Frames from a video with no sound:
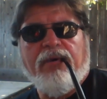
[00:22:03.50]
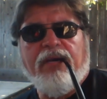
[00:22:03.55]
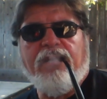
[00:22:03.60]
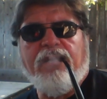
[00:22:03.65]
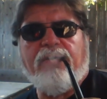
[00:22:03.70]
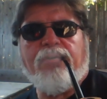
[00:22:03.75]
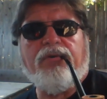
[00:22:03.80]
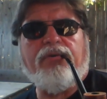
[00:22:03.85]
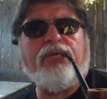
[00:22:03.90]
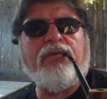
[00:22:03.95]

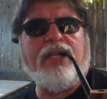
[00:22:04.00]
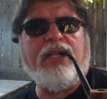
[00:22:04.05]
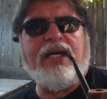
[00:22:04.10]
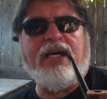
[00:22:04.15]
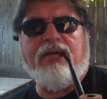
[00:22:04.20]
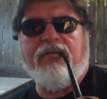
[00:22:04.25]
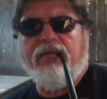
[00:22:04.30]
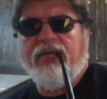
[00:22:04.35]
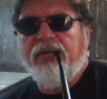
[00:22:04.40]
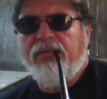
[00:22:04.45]
Eternal
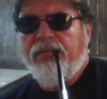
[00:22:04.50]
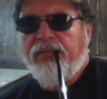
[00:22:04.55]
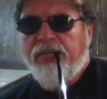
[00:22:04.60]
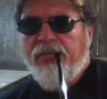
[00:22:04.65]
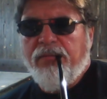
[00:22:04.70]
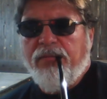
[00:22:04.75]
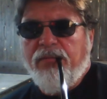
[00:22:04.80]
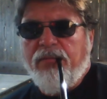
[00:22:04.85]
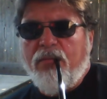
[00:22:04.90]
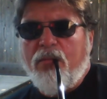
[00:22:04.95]
life.
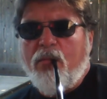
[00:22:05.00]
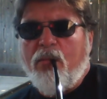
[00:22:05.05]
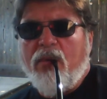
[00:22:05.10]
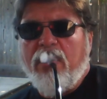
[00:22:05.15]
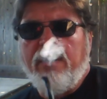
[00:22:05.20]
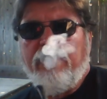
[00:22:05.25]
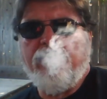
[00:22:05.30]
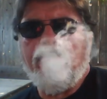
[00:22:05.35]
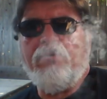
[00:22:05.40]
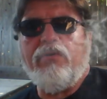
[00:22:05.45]

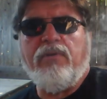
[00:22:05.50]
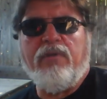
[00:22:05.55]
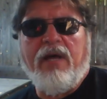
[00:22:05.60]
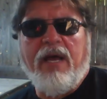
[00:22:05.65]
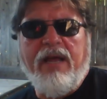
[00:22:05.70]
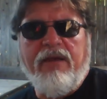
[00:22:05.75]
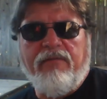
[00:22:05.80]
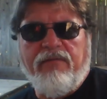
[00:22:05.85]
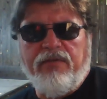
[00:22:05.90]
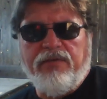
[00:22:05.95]
Eternal
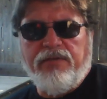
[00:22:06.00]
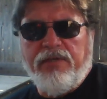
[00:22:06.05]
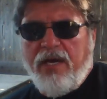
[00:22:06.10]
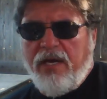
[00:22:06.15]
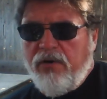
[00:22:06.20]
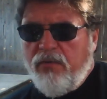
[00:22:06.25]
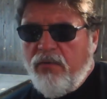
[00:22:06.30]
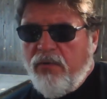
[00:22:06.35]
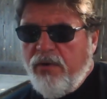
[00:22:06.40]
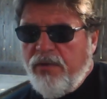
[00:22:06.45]
life is
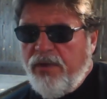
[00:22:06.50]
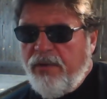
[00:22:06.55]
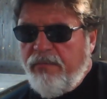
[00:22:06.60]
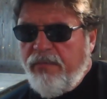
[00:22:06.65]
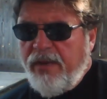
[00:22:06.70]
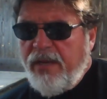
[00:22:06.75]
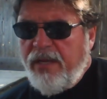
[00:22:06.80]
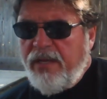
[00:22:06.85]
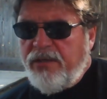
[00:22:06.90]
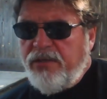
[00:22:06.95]
not a word that
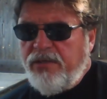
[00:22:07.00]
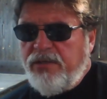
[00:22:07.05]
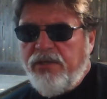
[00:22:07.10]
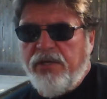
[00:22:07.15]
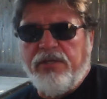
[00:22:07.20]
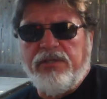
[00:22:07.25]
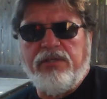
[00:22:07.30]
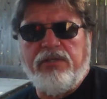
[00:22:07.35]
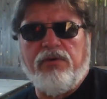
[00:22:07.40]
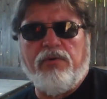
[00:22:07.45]
means
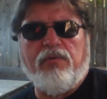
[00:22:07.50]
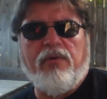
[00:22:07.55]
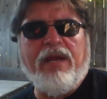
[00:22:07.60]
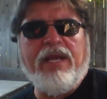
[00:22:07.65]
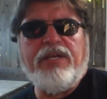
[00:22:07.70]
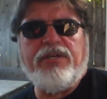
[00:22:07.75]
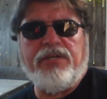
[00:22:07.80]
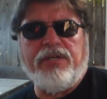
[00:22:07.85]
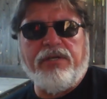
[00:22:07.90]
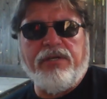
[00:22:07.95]
just
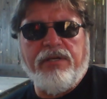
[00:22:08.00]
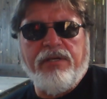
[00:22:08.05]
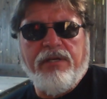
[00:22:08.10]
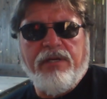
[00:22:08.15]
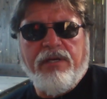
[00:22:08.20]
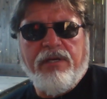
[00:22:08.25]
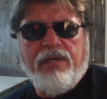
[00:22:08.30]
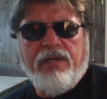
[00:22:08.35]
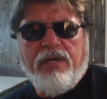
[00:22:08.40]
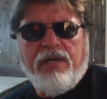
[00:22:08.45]
duration,
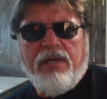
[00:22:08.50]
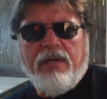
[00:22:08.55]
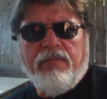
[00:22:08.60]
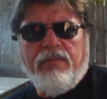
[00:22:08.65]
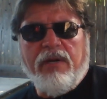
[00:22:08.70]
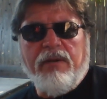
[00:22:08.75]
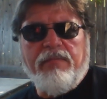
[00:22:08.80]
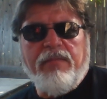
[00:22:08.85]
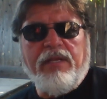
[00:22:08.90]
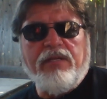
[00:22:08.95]

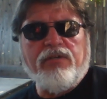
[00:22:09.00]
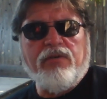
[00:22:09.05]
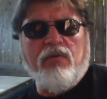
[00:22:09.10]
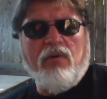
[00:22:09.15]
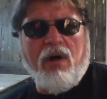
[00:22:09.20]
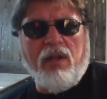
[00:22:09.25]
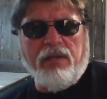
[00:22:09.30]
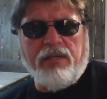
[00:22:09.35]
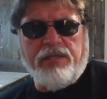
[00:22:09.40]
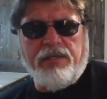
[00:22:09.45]
but it means
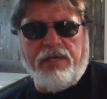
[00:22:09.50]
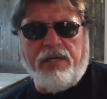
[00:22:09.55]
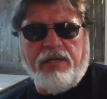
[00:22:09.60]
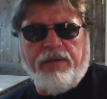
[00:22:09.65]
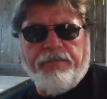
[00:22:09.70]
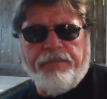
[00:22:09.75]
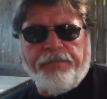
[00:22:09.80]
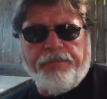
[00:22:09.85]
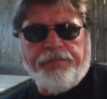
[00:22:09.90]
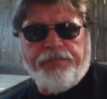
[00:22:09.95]
quality.
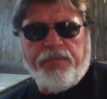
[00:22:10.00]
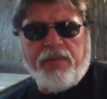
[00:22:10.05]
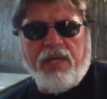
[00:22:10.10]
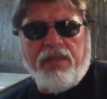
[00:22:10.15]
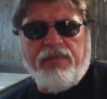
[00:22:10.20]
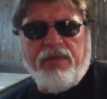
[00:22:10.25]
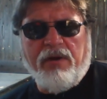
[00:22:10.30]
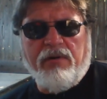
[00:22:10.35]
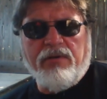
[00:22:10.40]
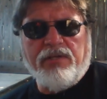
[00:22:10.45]

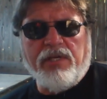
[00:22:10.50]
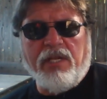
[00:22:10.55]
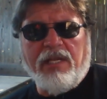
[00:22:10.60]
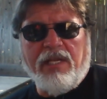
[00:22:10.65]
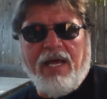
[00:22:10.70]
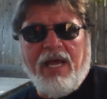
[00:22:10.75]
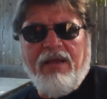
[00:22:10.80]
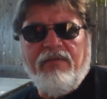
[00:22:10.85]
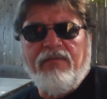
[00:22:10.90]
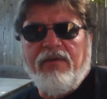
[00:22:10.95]
That there is a
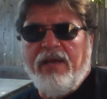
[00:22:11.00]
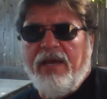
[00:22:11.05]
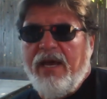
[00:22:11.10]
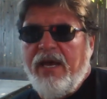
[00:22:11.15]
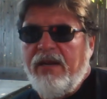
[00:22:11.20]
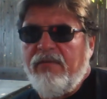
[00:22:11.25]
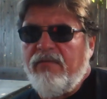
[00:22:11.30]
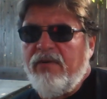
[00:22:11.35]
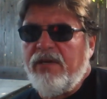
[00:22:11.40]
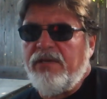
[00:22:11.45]
life
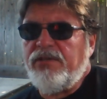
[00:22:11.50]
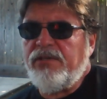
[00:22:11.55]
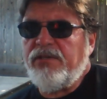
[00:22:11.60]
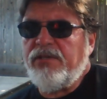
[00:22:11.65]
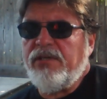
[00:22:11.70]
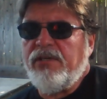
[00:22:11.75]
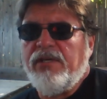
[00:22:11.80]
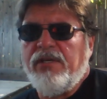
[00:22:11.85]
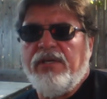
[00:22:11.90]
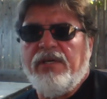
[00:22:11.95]
ahead of
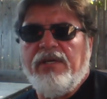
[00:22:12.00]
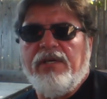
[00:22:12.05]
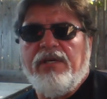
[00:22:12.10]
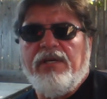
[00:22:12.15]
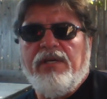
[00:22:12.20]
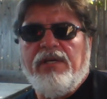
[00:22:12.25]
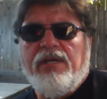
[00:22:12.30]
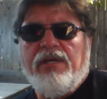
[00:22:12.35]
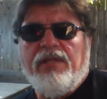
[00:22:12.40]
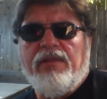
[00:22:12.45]
us
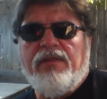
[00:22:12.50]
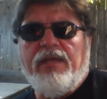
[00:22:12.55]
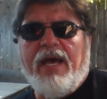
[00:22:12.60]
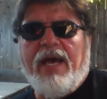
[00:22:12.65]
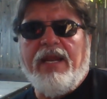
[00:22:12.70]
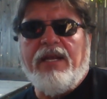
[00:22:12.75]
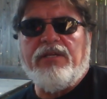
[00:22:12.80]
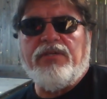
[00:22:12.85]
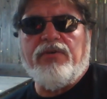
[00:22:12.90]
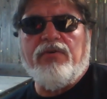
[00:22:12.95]

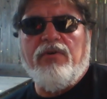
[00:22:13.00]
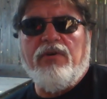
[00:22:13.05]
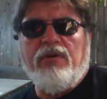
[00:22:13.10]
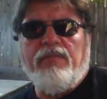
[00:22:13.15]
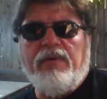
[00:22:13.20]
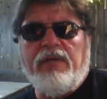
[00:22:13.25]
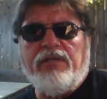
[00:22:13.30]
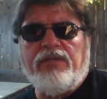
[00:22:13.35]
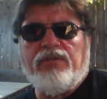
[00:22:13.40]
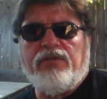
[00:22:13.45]
that is going
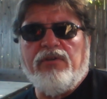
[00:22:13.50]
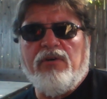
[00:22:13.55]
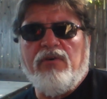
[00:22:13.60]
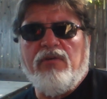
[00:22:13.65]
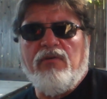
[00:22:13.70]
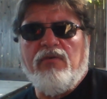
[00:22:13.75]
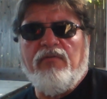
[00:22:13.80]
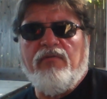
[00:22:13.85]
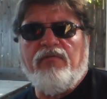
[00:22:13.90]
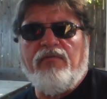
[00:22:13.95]
to be
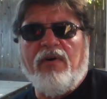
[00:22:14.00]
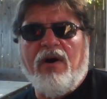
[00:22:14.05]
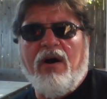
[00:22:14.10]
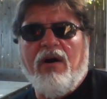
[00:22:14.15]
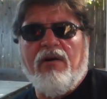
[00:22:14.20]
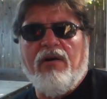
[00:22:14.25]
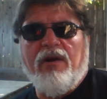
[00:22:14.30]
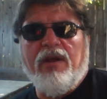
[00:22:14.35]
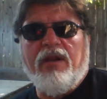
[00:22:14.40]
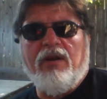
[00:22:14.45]
so
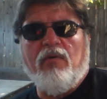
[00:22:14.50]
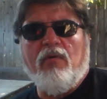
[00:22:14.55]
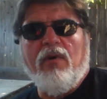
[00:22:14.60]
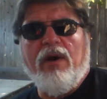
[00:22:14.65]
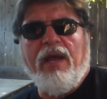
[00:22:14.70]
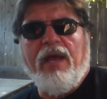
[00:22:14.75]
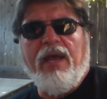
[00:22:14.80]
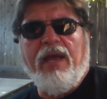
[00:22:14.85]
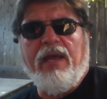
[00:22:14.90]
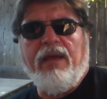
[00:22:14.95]
far and
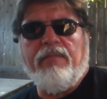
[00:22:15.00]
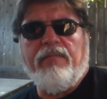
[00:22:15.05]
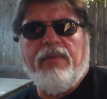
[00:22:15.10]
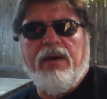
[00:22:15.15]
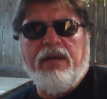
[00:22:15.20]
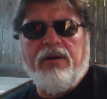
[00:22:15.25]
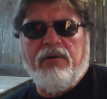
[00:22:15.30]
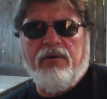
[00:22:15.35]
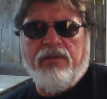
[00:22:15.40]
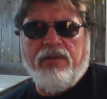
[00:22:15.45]
away
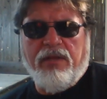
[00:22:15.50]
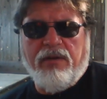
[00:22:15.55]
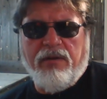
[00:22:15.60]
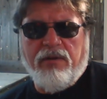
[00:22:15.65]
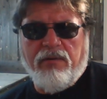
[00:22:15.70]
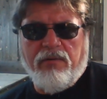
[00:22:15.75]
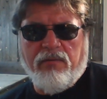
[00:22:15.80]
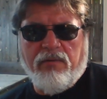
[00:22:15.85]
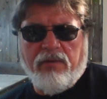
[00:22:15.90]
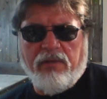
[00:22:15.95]
better
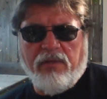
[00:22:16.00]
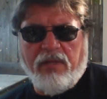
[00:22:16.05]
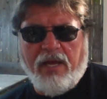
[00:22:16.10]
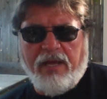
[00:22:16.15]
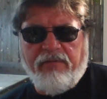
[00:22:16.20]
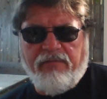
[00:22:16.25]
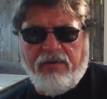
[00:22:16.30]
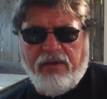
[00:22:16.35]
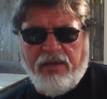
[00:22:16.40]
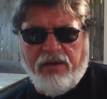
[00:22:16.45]
than
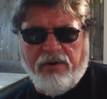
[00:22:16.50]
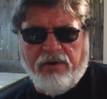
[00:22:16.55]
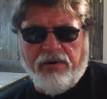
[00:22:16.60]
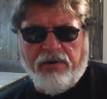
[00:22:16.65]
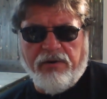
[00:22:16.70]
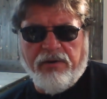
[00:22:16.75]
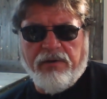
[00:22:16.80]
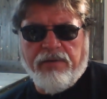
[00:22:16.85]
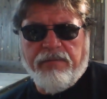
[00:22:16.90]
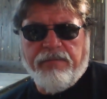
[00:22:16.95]
life here,